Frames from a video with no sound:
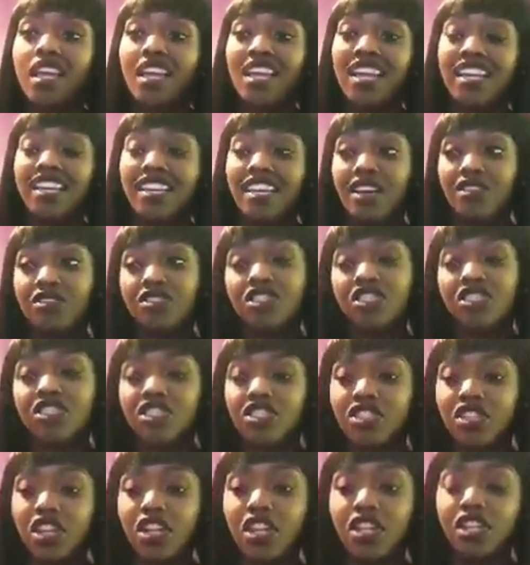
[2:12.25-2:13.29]
And I was
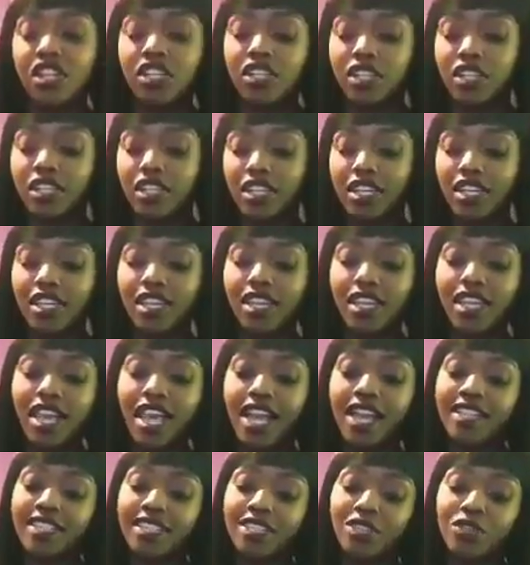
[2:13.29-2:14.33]
just looking
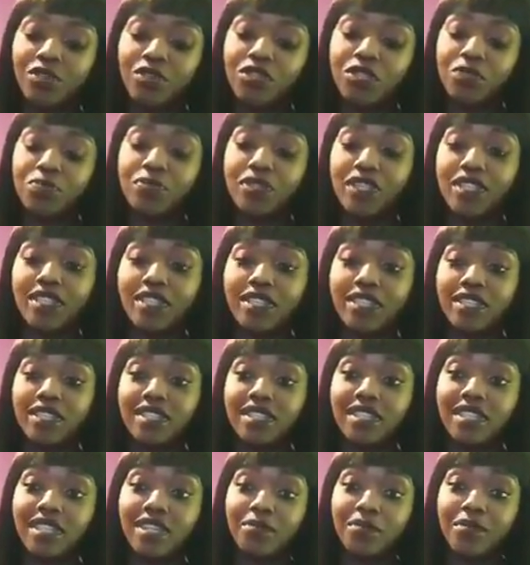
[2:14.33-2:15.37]
at those
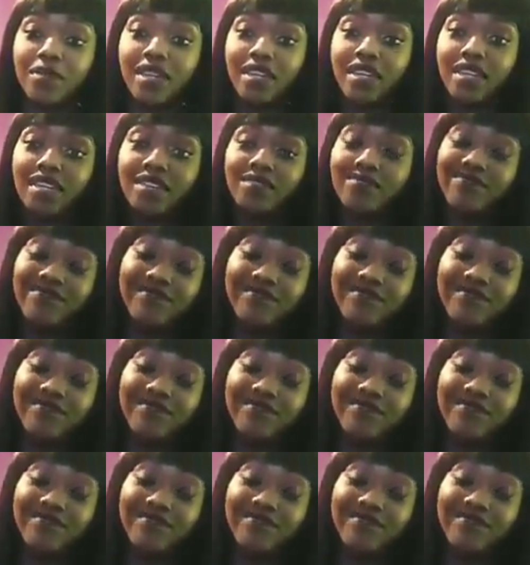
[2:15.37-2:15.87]
pills, and I'm like,